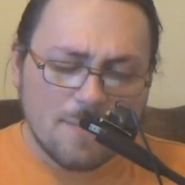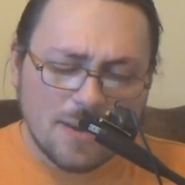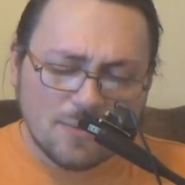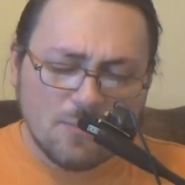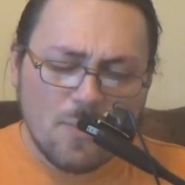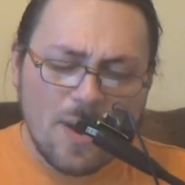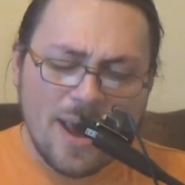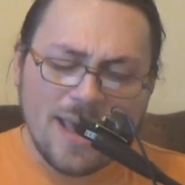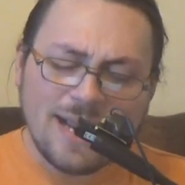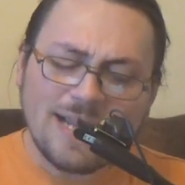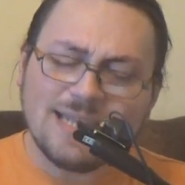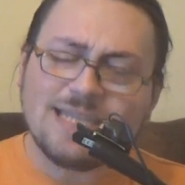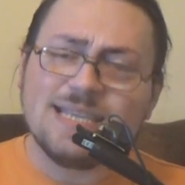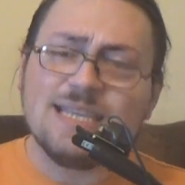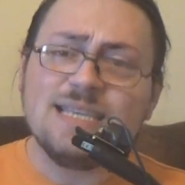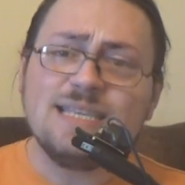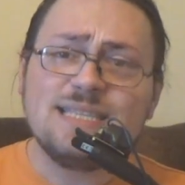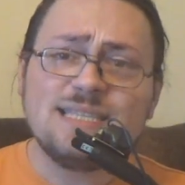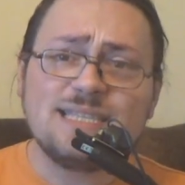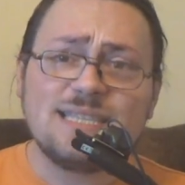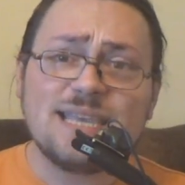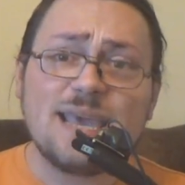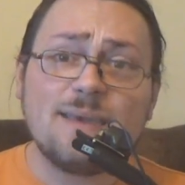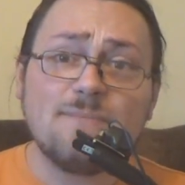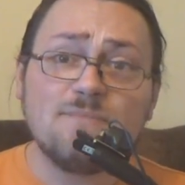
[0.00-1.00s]
but while it
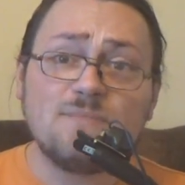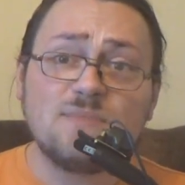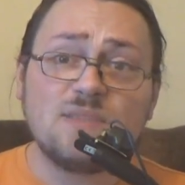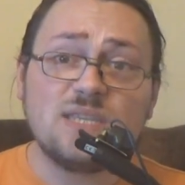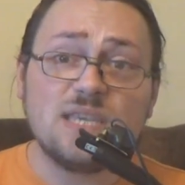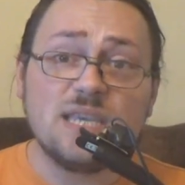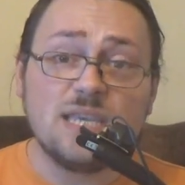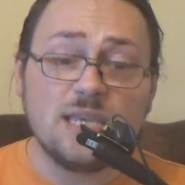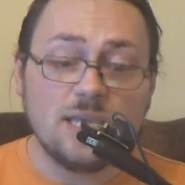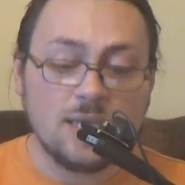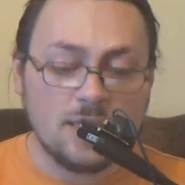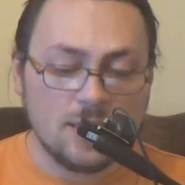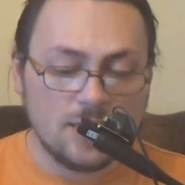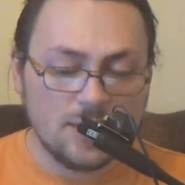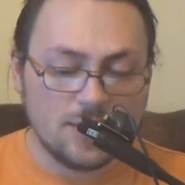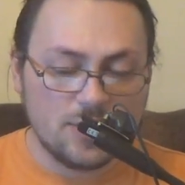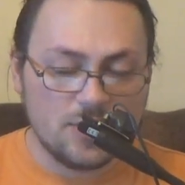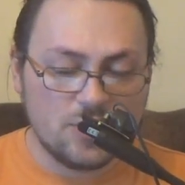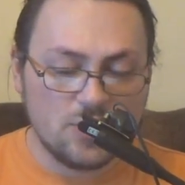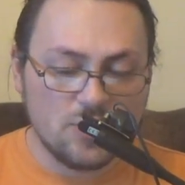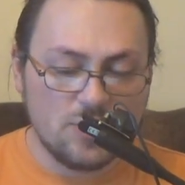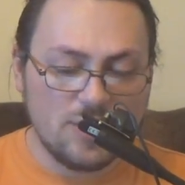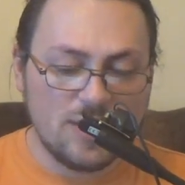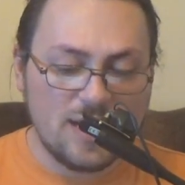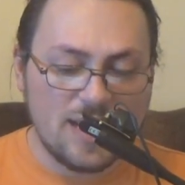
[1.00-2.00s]
is tempting
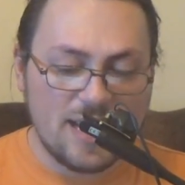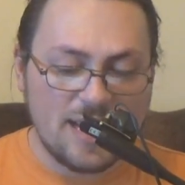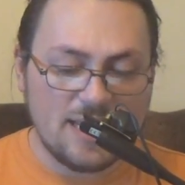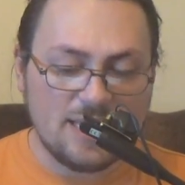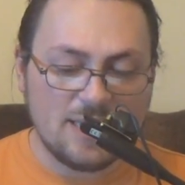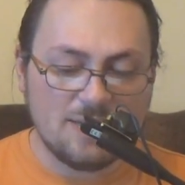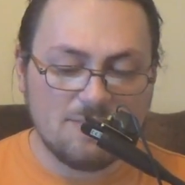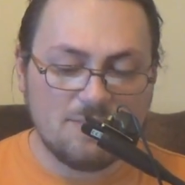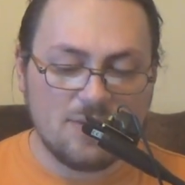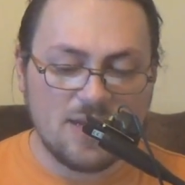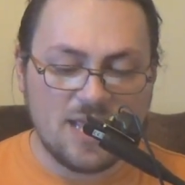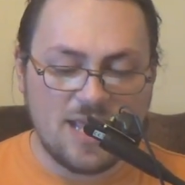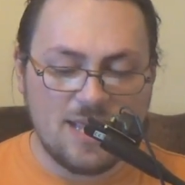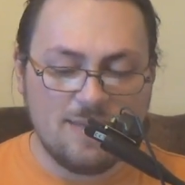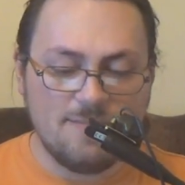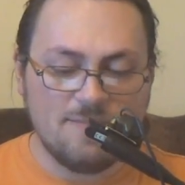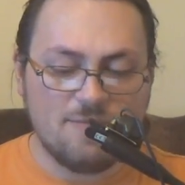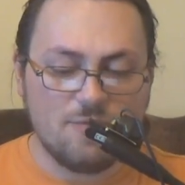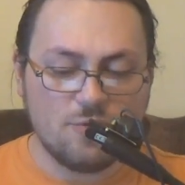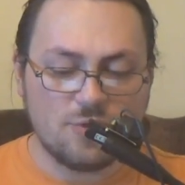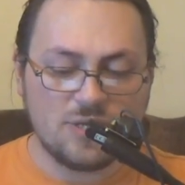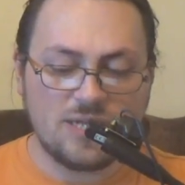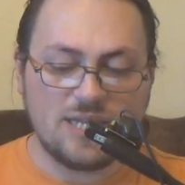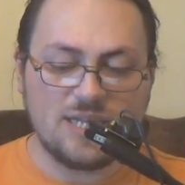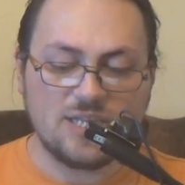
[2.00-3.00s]
to lay the blame
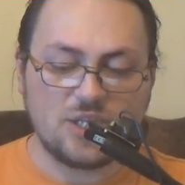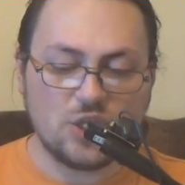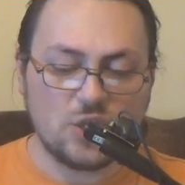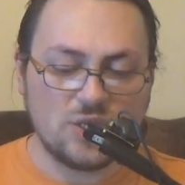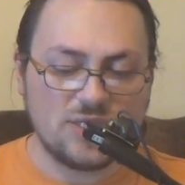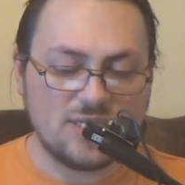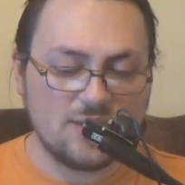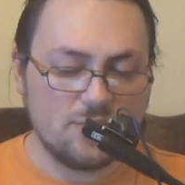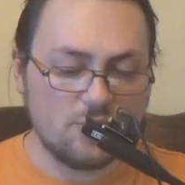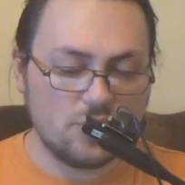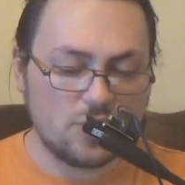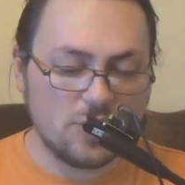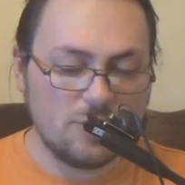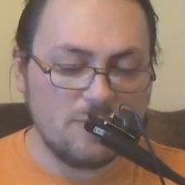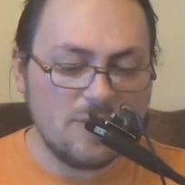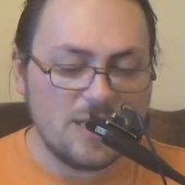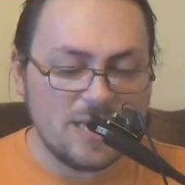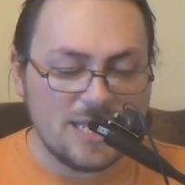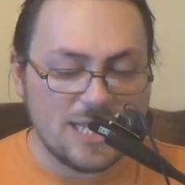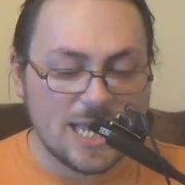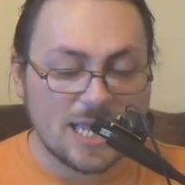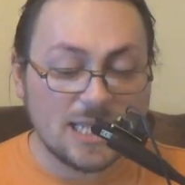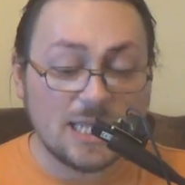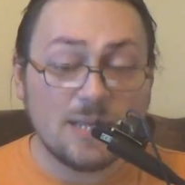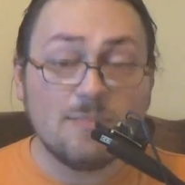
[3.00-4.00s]
for this on social
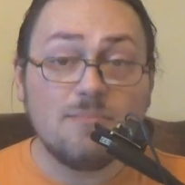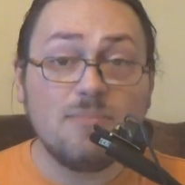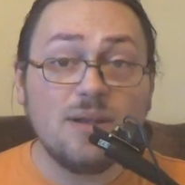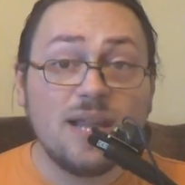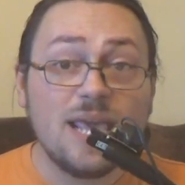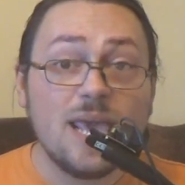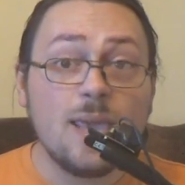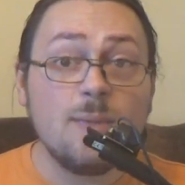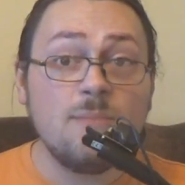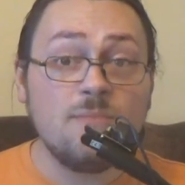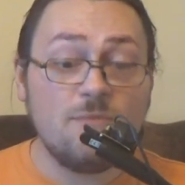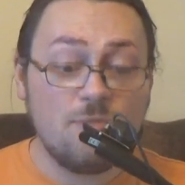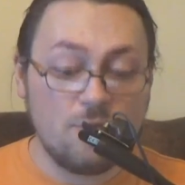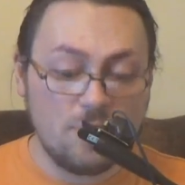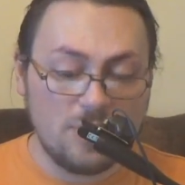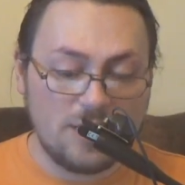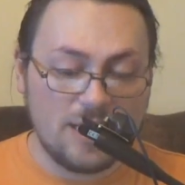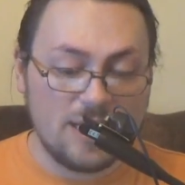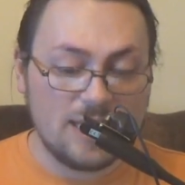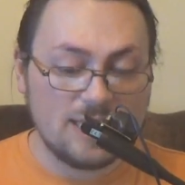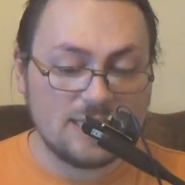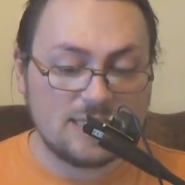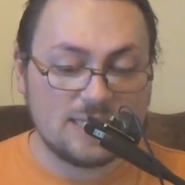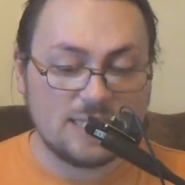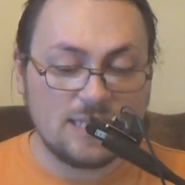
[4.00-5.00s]
media, the blame for
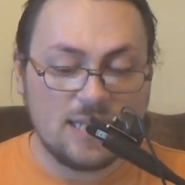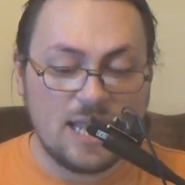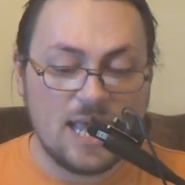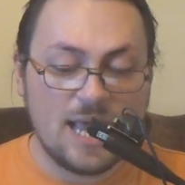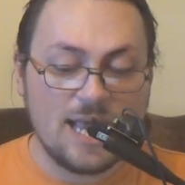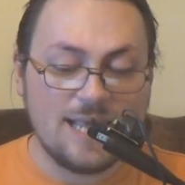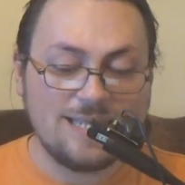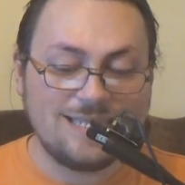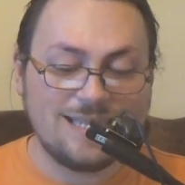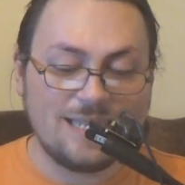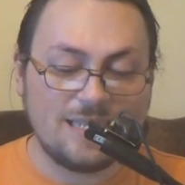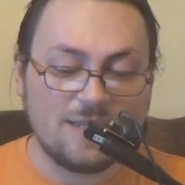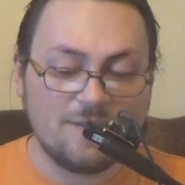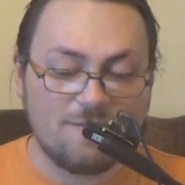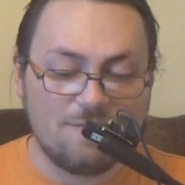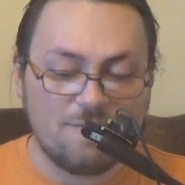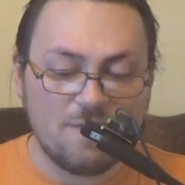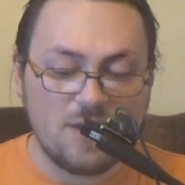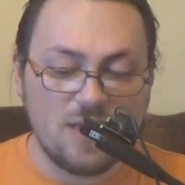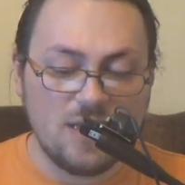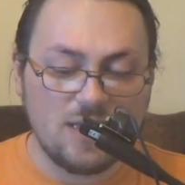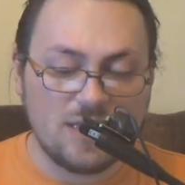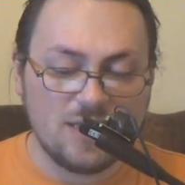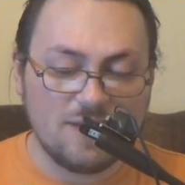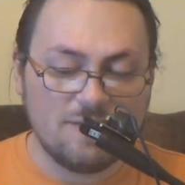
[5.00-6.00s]
this lies at the
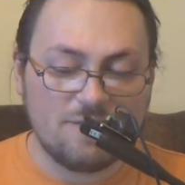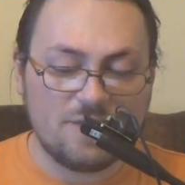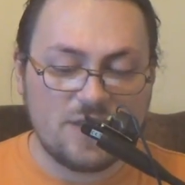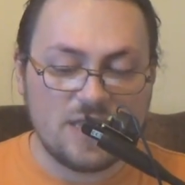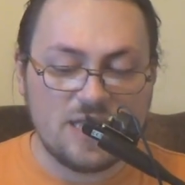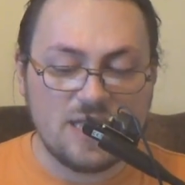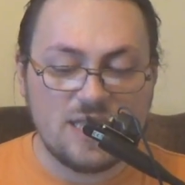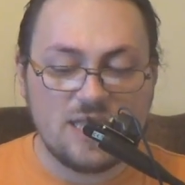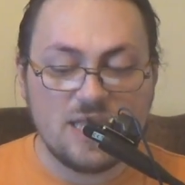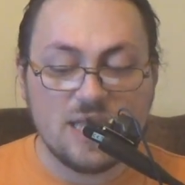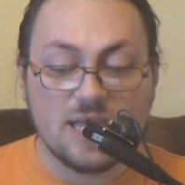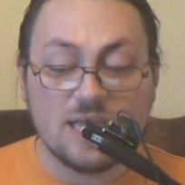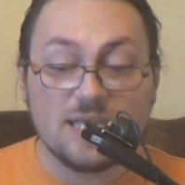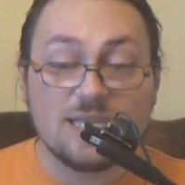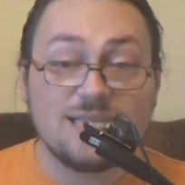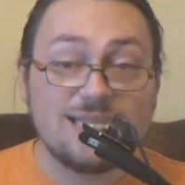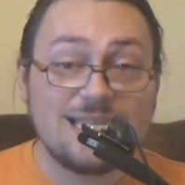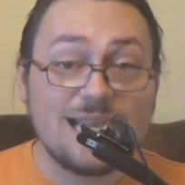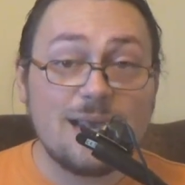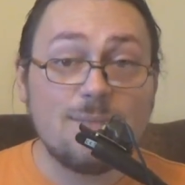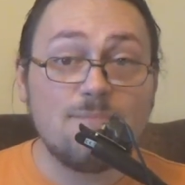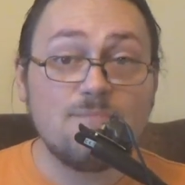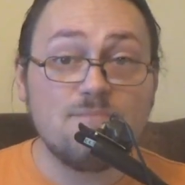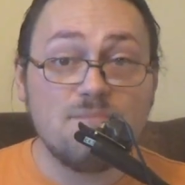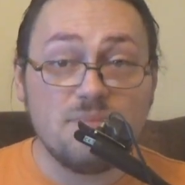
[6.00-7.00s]
feet of the
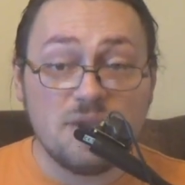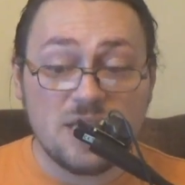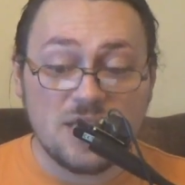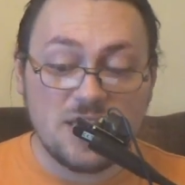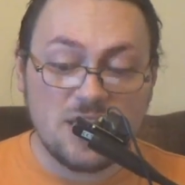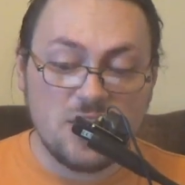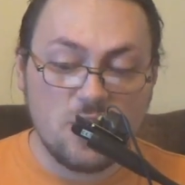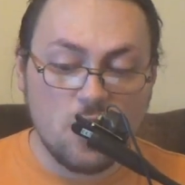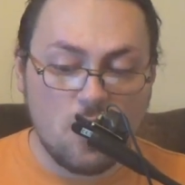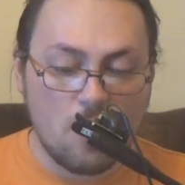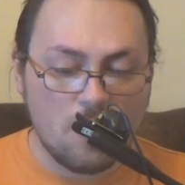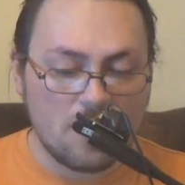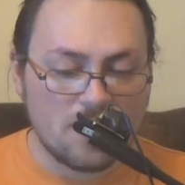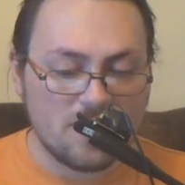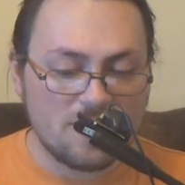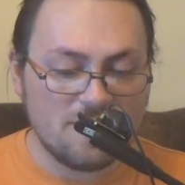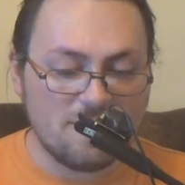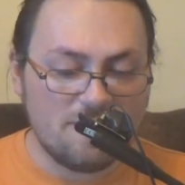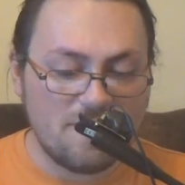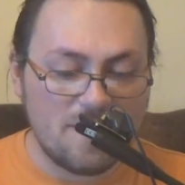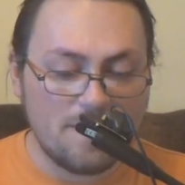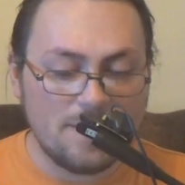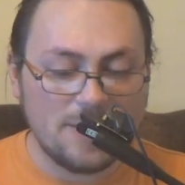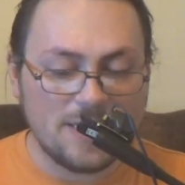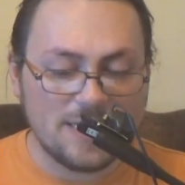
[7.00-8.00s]
sub-mediocre
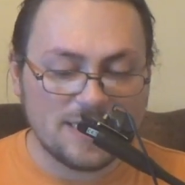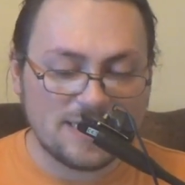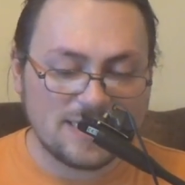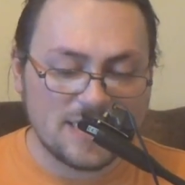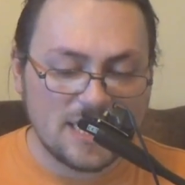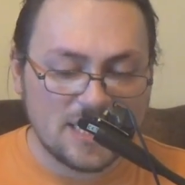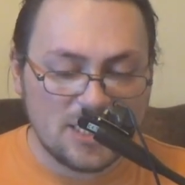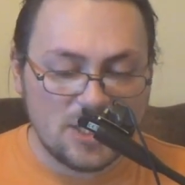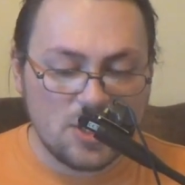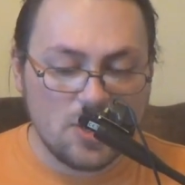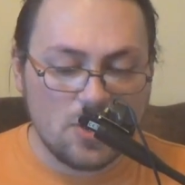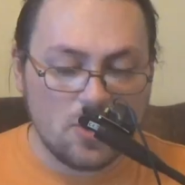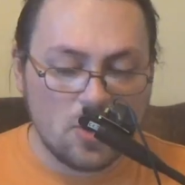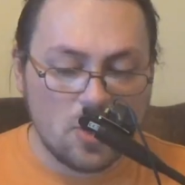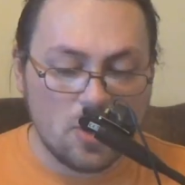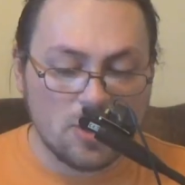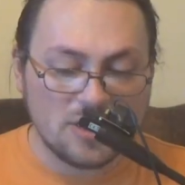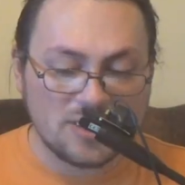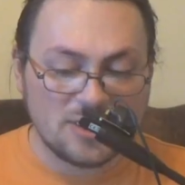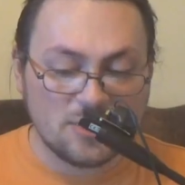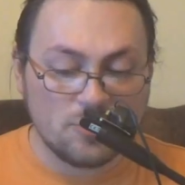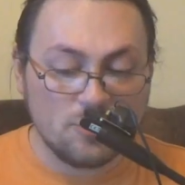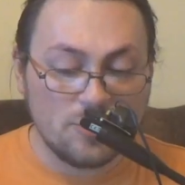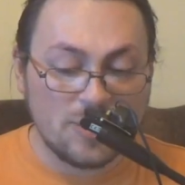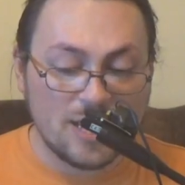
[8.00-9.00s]
feminist
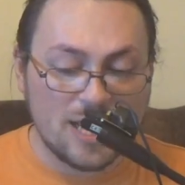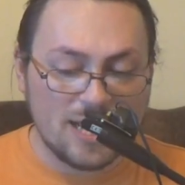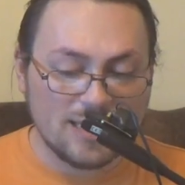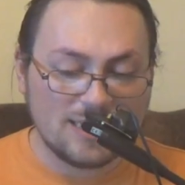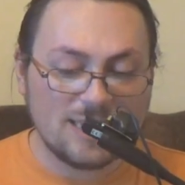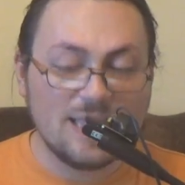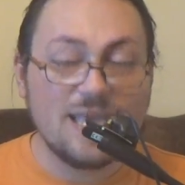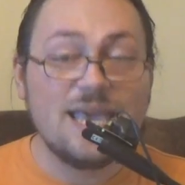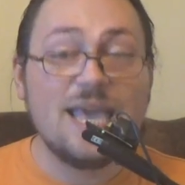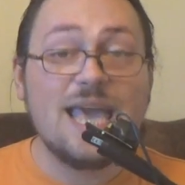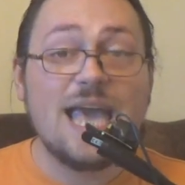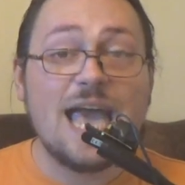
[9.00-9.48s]
ideologues who got